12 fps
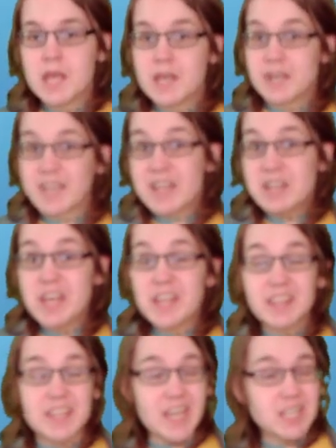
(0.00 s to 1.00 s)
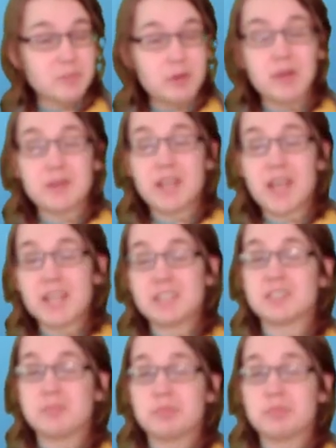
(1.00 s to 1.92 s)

Again, the expo went actually